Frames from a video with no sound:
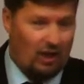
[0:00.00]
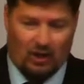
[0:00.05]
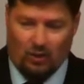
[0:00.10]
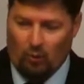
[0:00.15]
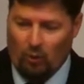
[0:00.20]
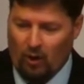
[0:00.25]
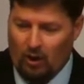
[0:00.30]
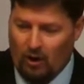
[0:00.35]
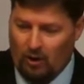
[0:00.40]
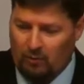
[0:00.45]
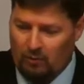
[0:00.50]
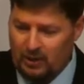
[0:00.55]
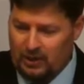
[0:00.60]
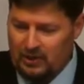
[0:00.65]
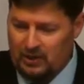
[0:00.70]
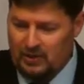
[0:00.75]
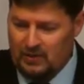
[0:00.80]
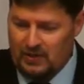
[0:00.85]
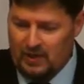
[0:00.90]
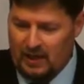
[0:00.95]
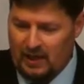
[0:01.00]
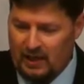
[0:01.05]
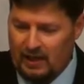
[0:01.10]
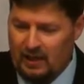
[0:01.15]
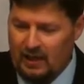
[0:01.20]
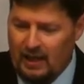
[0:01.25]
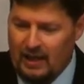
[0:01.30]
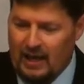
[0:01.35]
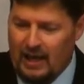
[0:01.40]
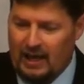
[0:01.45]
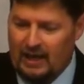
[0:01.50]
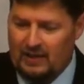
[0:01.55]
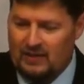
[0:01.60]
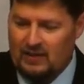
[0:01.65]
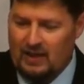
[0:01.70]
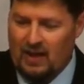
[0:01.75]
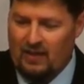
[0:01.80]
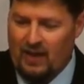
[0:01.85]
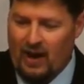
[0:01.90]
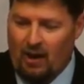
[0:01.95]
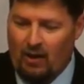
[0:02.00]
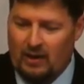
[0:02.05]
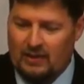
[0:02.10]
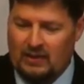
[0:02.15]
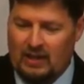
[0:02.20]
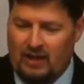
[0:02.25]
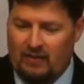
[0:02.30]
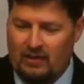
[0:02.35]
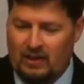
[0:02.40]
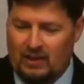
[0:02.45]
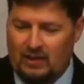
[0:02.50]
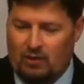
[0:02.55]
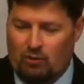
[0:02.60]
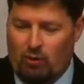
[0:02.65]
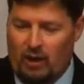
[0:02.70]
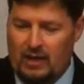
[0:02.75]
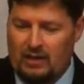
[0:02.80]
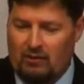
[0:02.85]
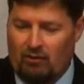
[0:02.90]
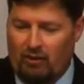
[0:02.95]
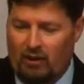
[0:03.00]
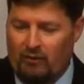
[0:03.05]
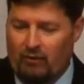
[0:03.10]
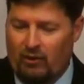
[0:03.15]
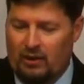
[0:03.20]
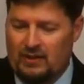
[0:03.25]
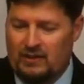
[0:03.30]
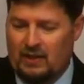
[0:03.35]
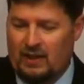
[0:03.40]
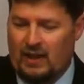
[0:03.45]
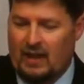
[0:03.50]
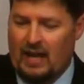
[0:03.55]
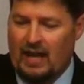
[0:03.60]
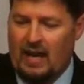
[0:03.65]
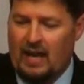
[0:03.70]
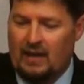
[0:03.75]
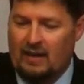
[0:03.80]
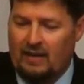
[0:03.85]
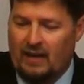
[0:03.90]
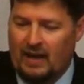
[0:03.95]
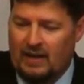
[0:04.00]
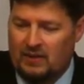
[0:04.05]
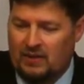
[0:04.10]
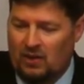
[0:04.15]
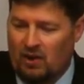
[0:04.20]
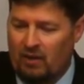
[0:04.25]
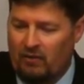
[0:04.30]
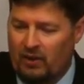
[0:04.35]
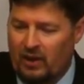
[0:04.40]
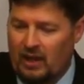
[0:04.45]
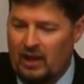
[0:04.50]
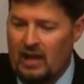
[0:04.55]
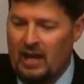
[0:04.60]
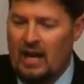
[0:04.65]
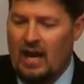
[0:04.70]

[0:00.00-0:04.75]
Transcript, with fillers: of work what he just did. And it said, Thou hast given this great deliverance into the hand of thy servant,